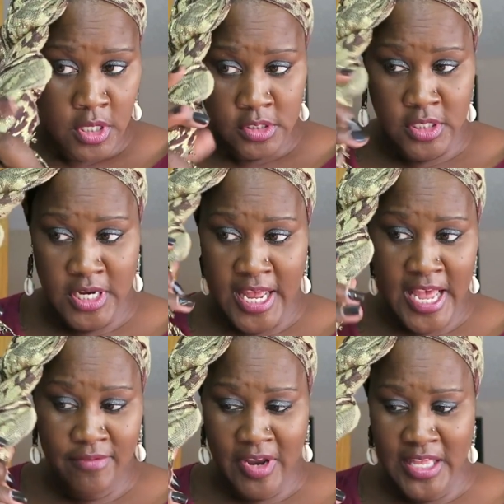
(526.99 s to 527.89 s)
So then I
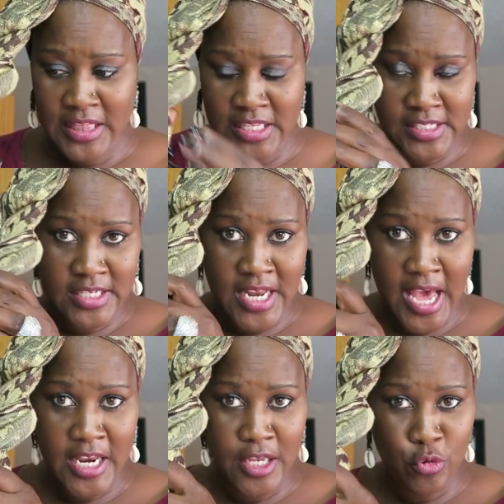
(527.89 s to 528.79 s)
have like this
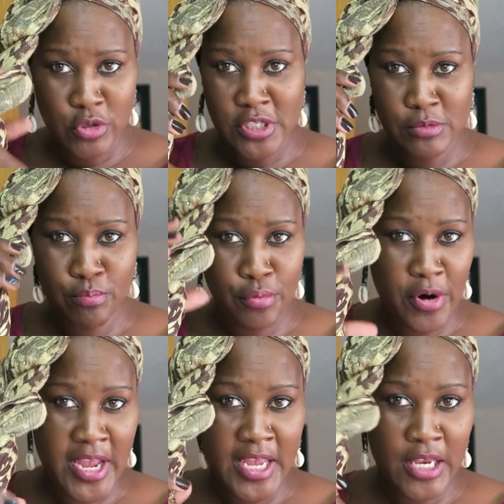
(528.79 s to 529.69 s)
knotted, or this
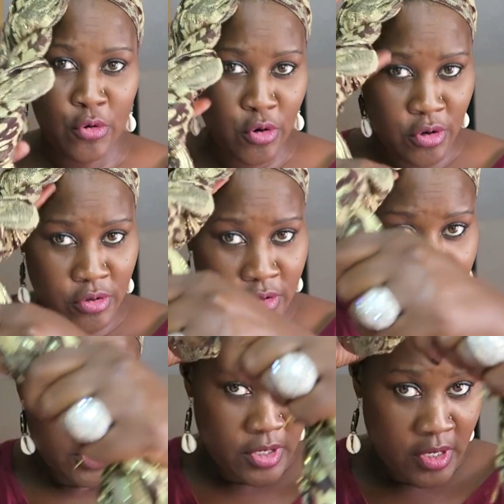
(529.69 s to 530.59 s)
braid, or
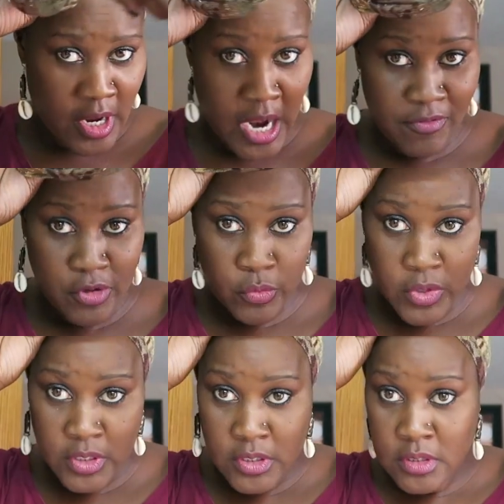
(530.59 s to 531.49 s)
however you
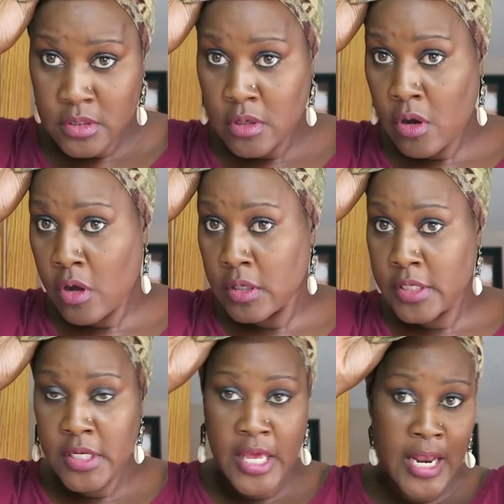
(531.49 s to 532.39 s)
want to call
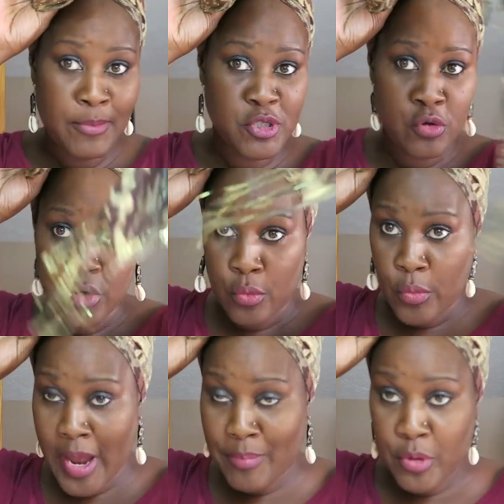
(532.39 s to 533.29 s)
it, and I'm just going to
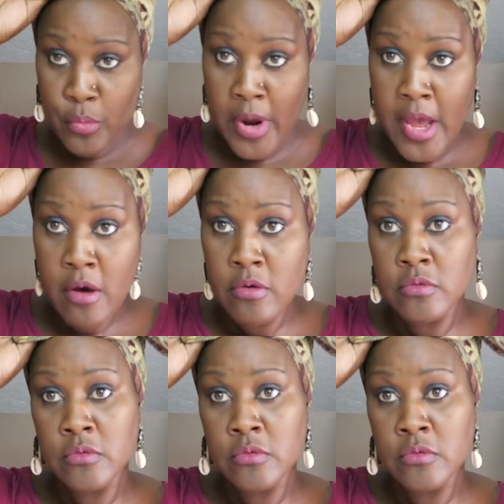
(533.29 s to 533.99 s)
wrap it around.